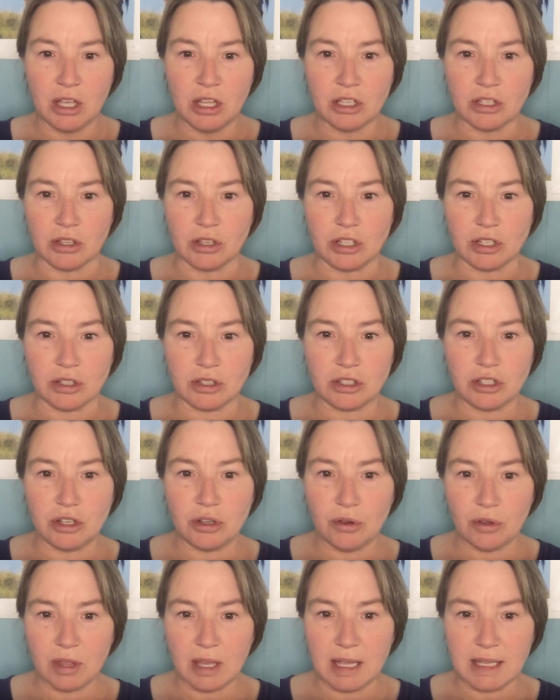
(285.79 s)
So the
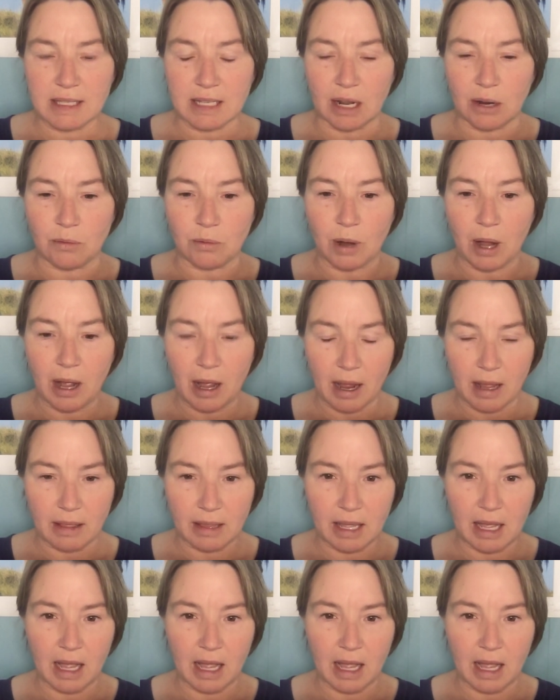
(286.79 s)
two things that I highly,